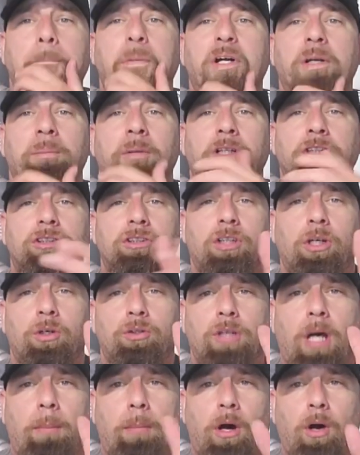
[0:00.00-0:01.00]
pretty much
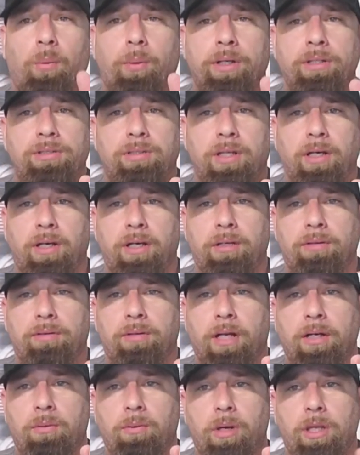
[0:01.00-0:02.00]
knows I'm always carrying,
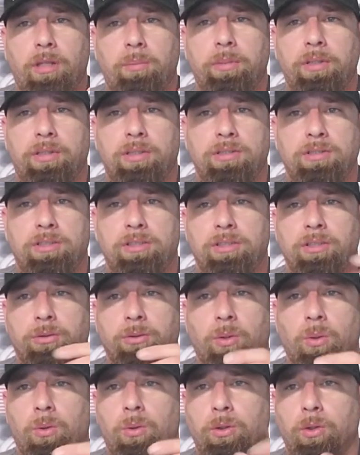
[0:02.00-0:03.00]
right? Whether it be
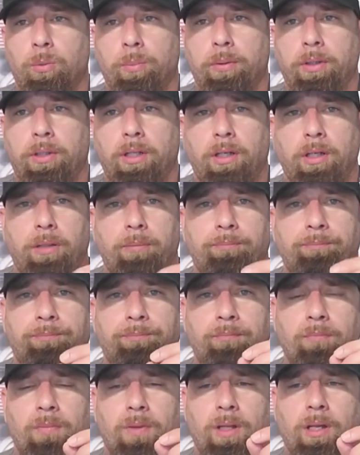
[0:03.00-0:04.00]
concealed or open carry.
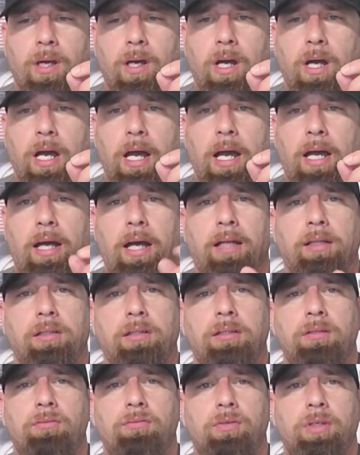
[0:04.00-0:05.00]
I
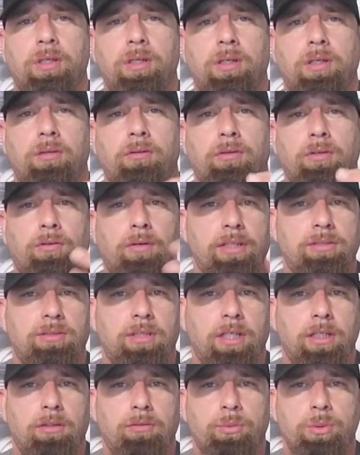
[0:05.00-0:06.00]
live in the great
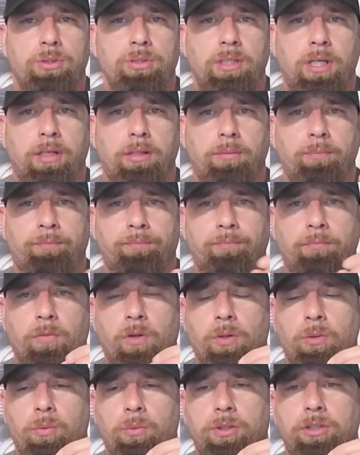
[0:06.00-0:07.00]
state of Louisiana,
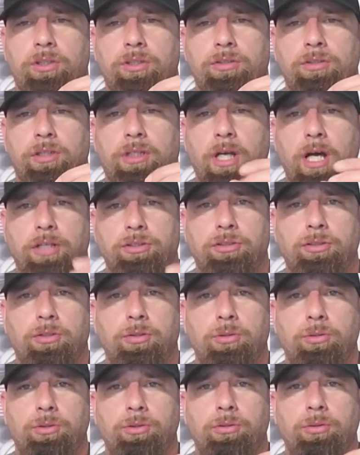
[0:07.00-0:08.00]
which is a
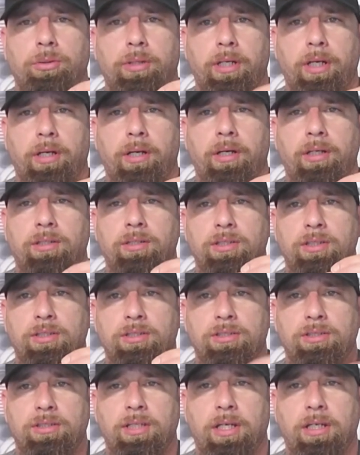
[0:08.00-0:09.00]
constitutional carry
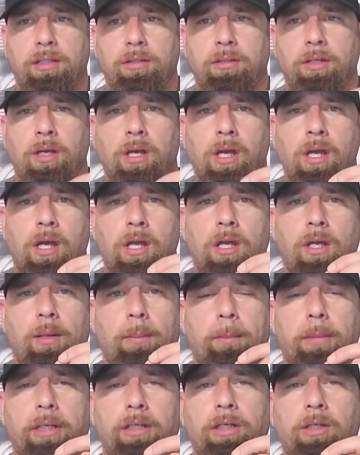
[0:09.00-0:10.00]
state,
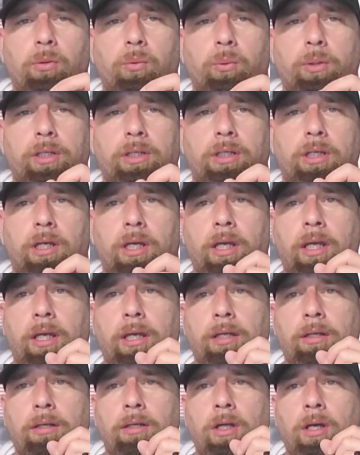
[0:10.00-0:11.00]
meaning we
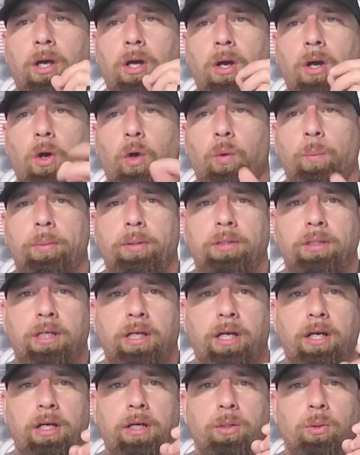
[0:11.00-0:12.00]
can open
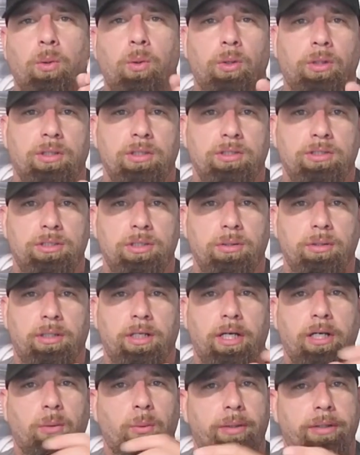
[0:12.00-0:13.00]
carry or concealed
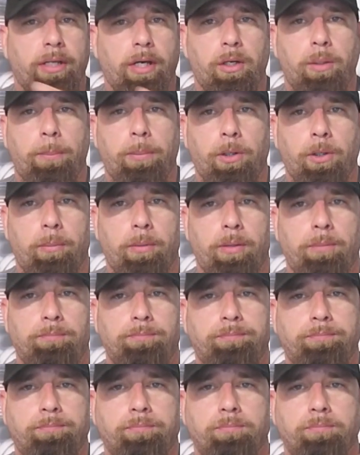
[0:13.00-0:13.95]
carry without a permit,